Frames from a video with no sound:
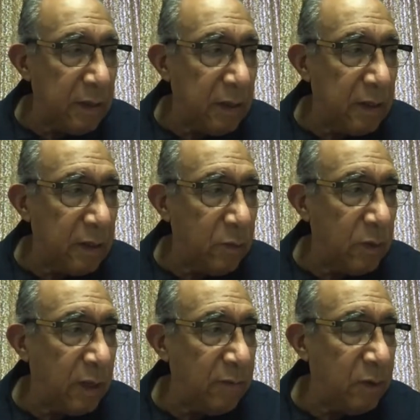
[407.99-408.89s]
and then we'll
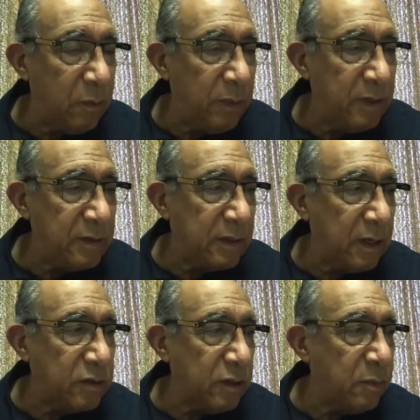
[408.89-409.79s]
have a little bit of
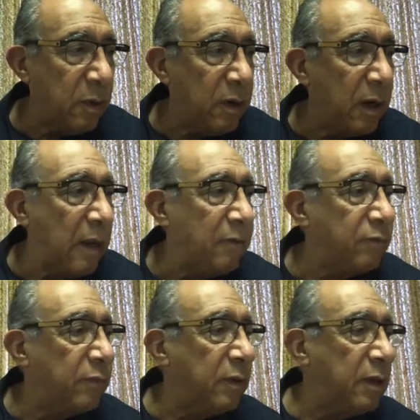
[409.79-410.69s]
discussion about life,
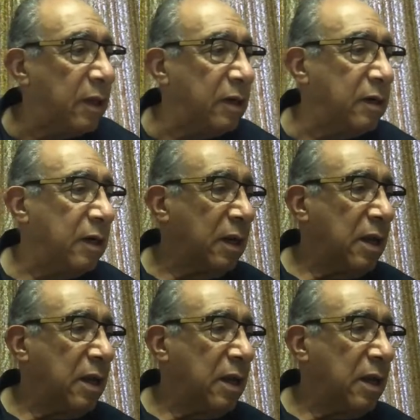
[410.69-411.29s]
and then